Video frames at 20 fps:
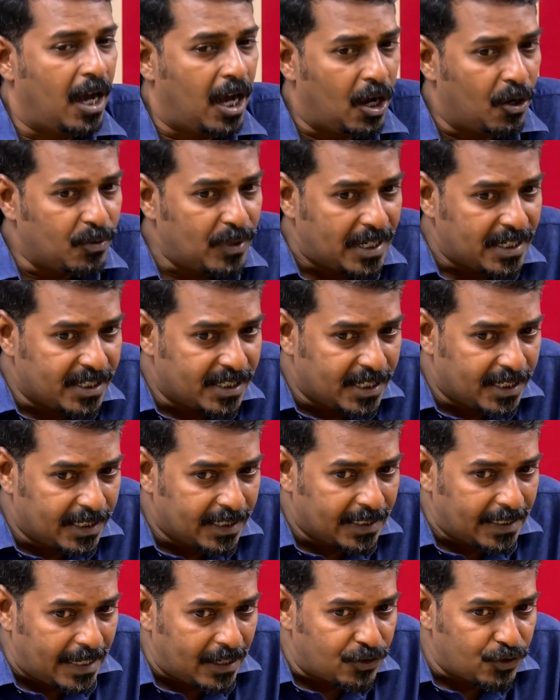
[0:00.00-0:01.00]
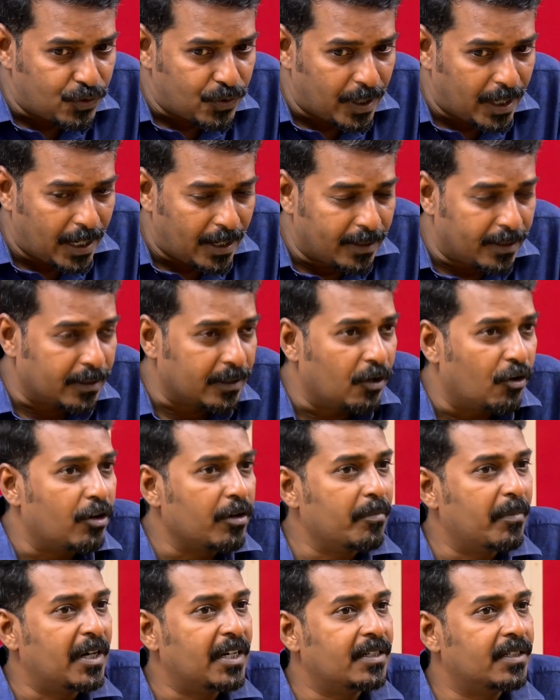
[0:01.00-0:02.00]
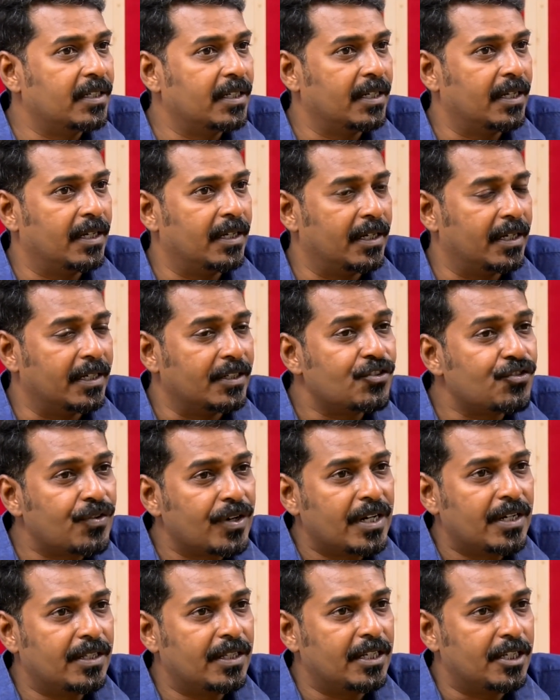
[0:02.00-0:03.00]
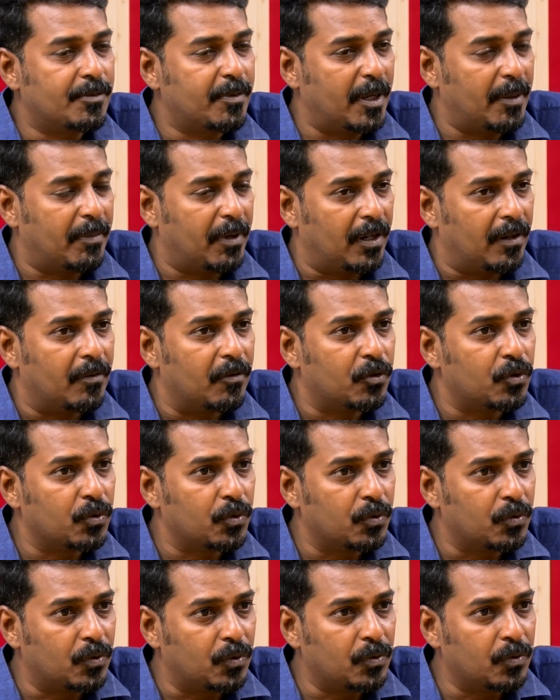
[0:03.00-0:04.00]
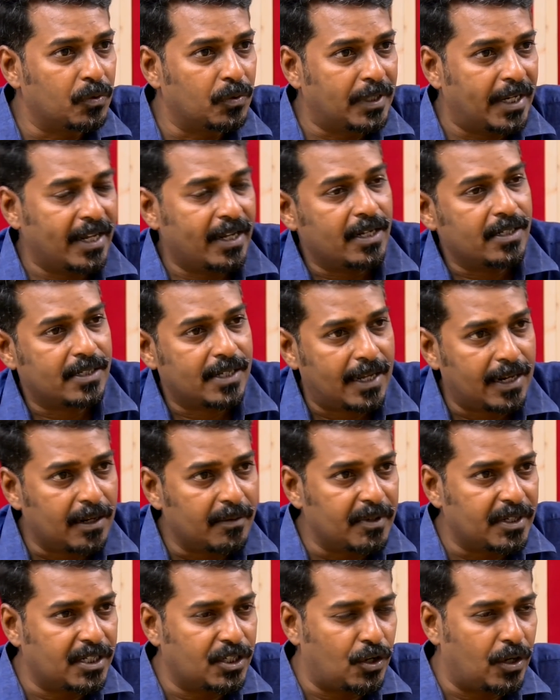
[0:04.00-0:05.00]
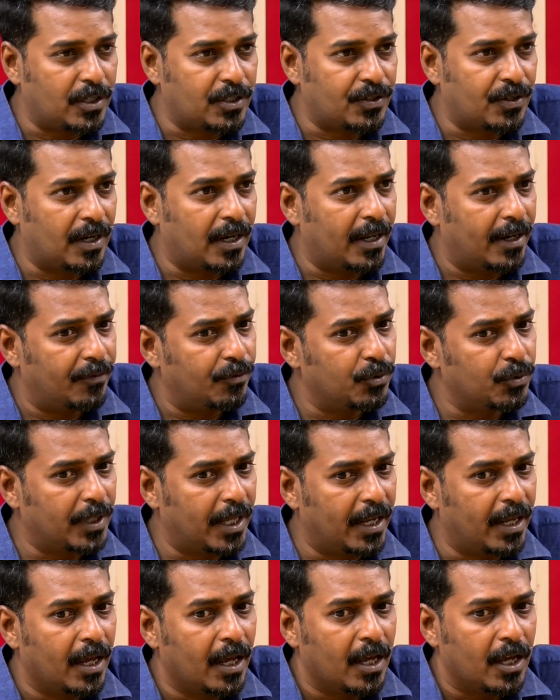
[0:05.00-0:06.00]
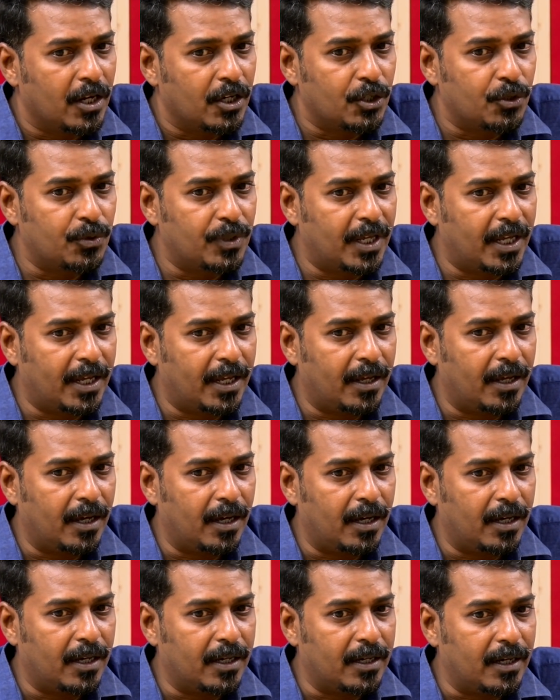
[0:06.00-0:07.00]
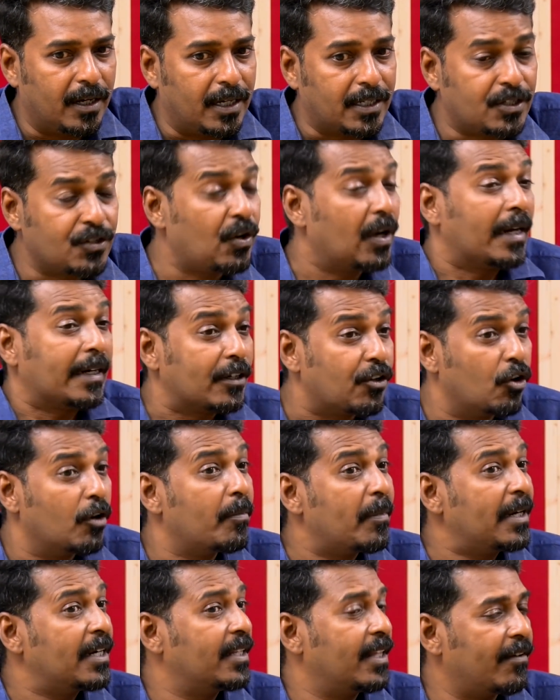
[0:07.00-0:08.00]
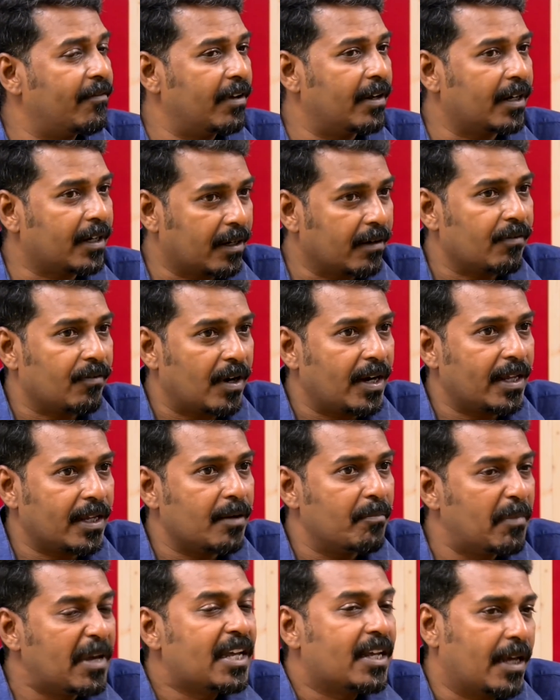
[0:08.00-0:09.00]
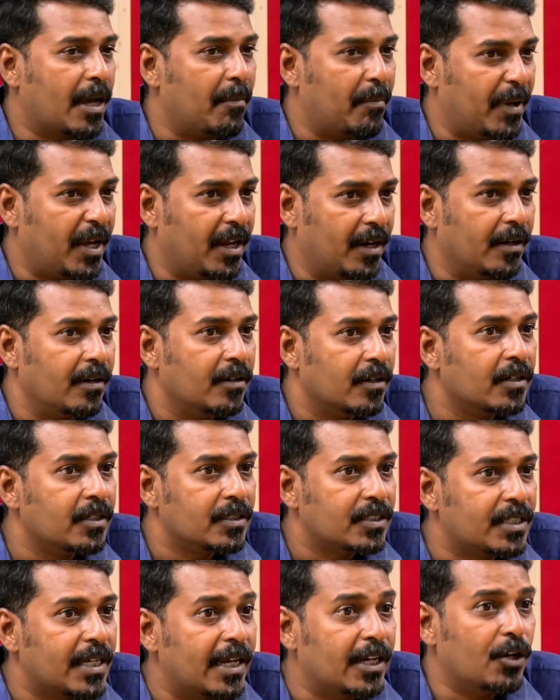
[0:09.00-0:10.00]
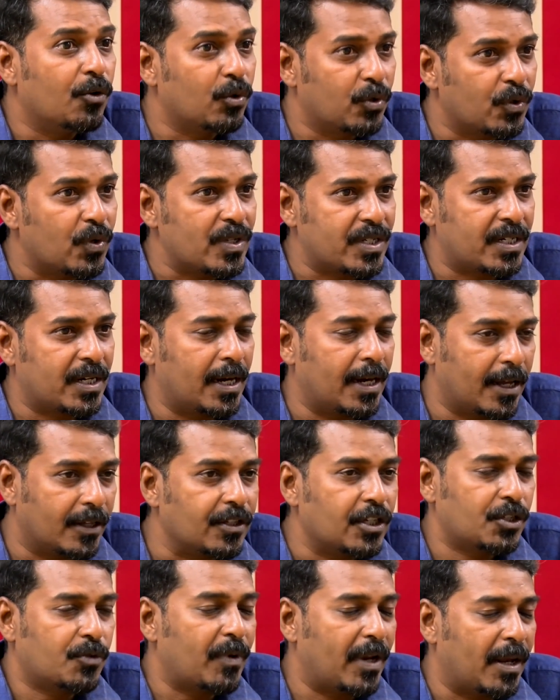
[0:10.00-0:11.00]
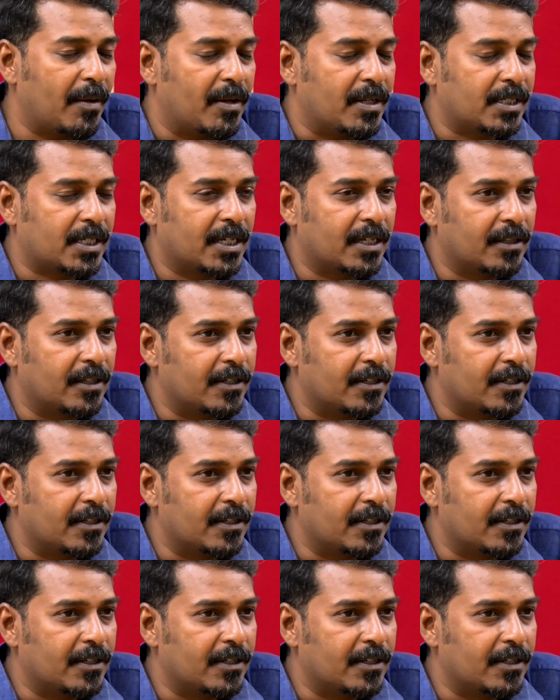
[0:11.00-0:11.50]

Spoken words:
How does the Australian government treat these people who take asylum in Australia? Do they Australian government, they were running a big campaign, say no to Australia. That's why I'm asking